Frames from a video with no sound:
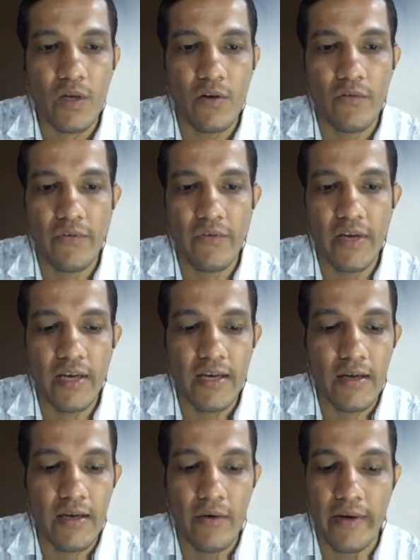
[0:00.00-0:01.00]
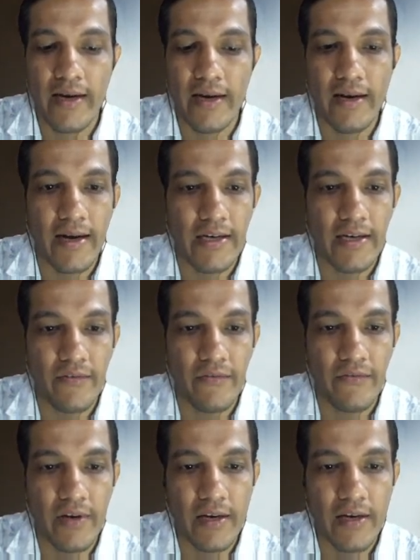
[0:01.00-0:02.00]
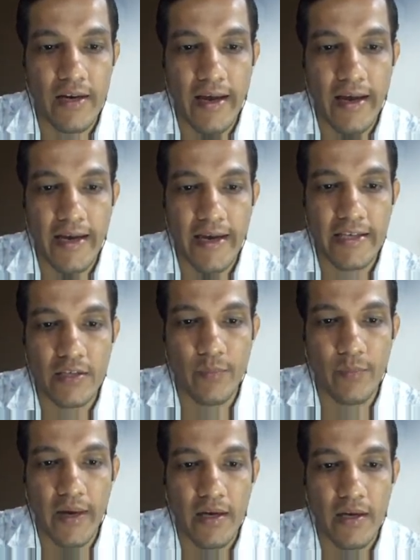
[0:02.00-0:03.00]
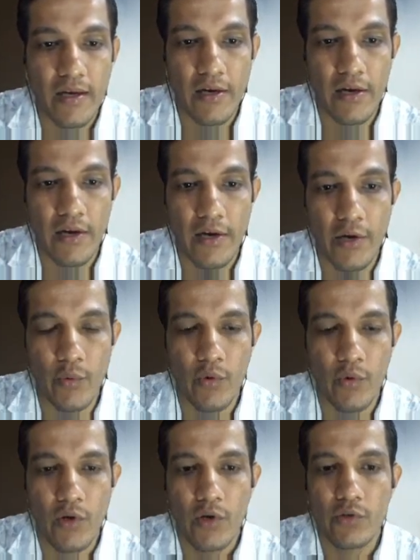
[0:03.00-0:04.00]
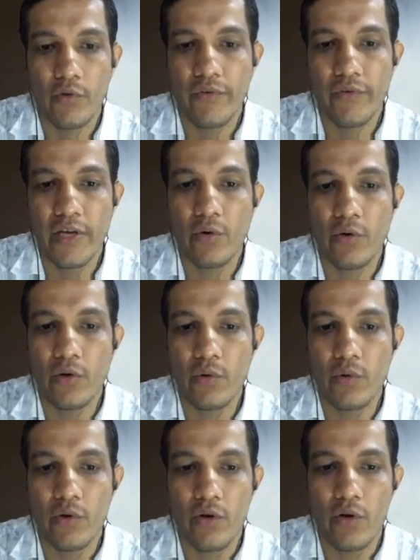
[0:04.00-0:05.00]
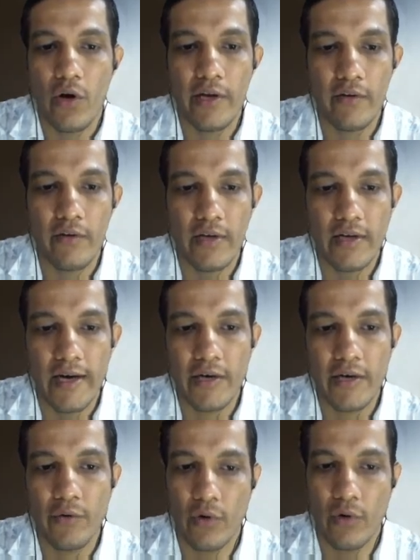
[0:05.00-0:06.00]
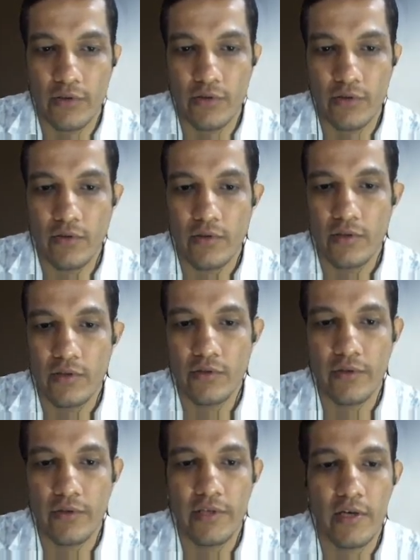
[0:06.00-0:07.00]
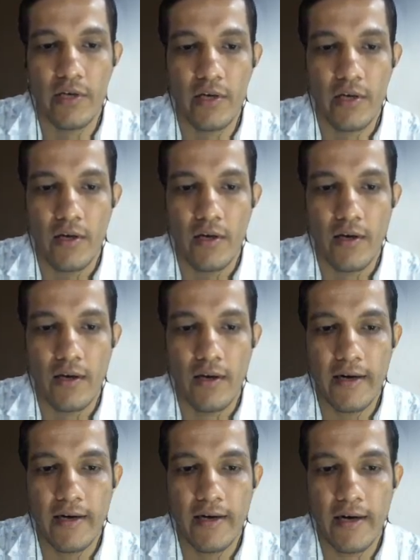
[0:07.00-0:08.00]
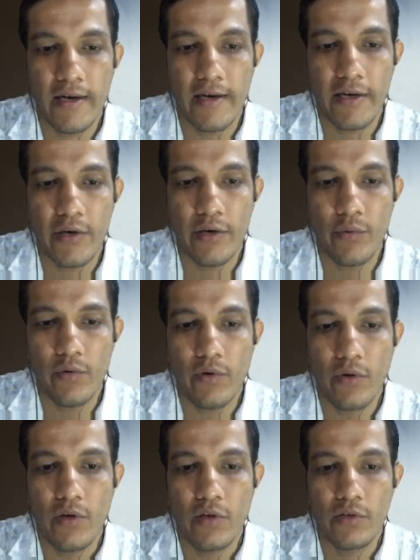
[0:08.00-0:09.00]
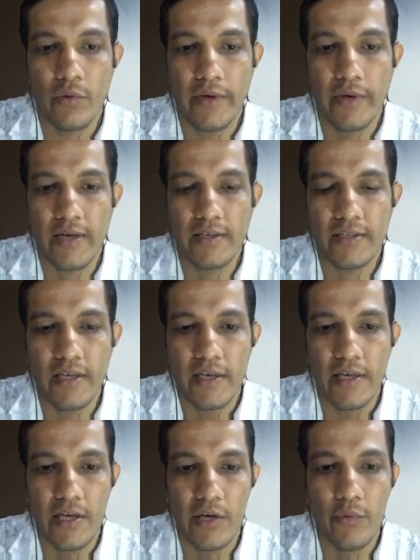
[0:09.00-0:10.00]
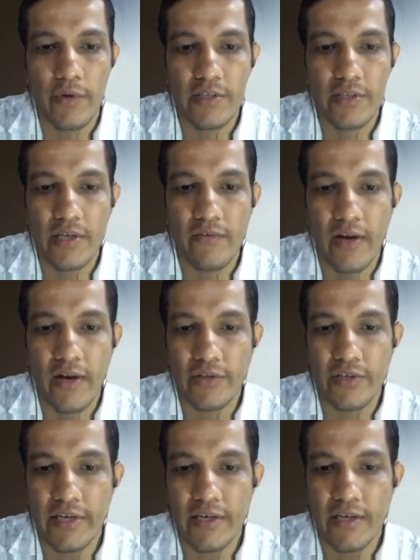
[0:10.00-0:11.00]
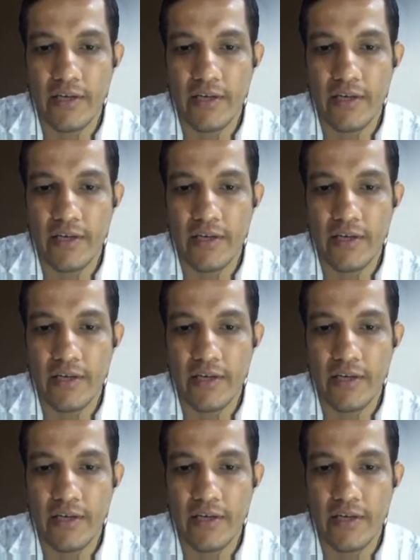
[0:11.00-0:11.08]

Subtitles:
Vx by nu. So V equal to, or you can write U also. So here let's write U. So we can see U is the velocity